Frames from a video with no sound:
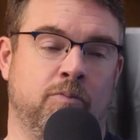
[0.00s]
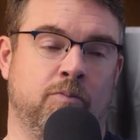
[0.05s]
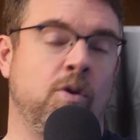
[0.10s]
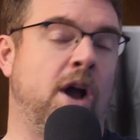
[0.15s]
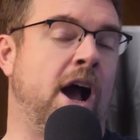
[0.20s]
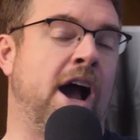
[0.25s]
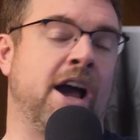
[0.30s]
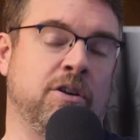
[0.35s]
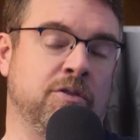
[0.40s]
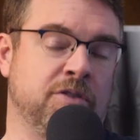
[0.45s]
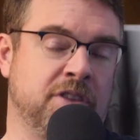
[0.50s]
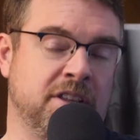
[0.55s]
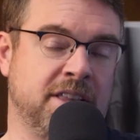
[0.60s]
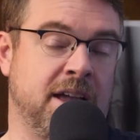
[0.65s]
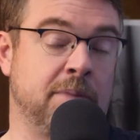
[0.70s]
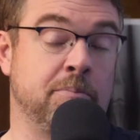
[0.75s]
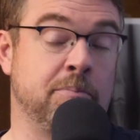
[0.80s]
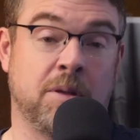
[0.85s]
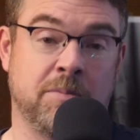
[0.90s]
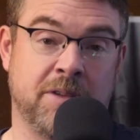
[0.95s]
I don't think
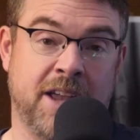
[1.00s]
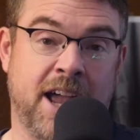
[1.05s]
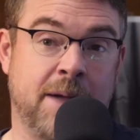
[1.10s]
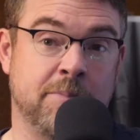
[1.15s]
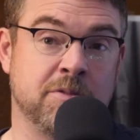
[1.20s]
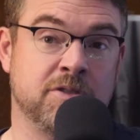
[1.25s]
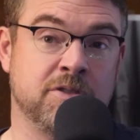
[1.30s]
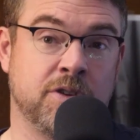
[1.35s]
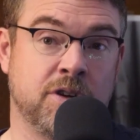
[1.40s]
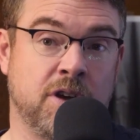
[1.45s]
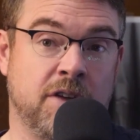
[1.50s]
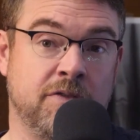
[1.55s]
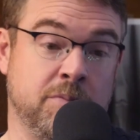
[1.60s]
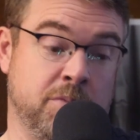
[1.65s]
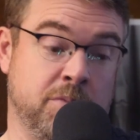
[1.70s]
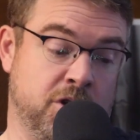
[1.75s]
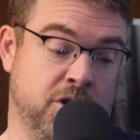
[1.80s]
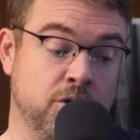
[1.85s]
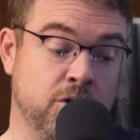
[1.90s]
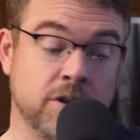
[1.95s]
that probably happens very often,
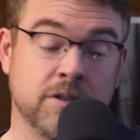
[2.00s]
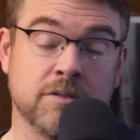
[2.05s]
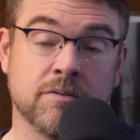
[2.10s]
but it could.